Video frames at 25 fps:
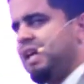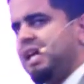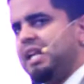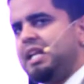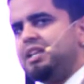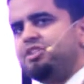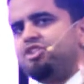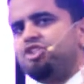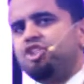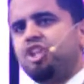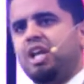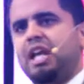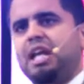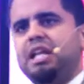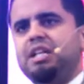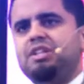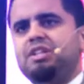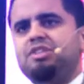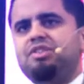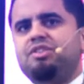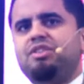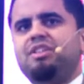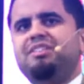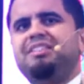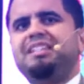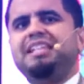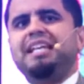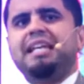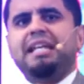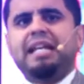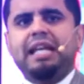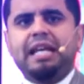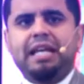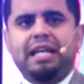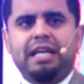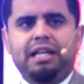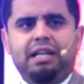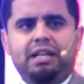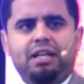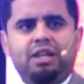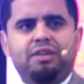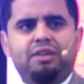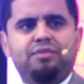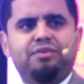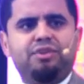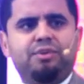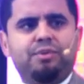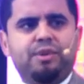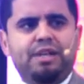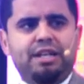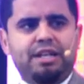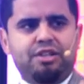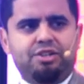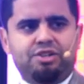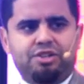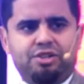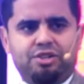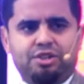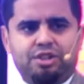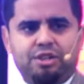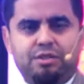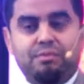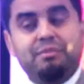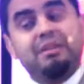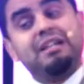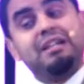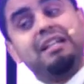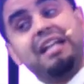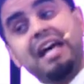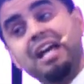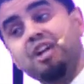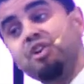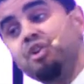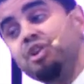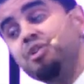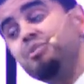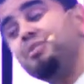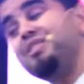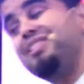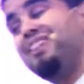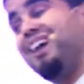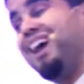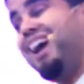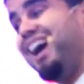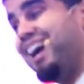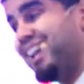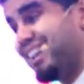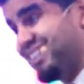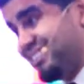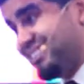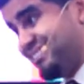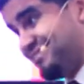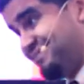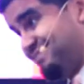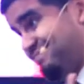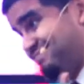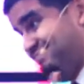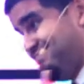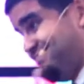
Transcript: That has changed the DNA of their relationship, not only with God,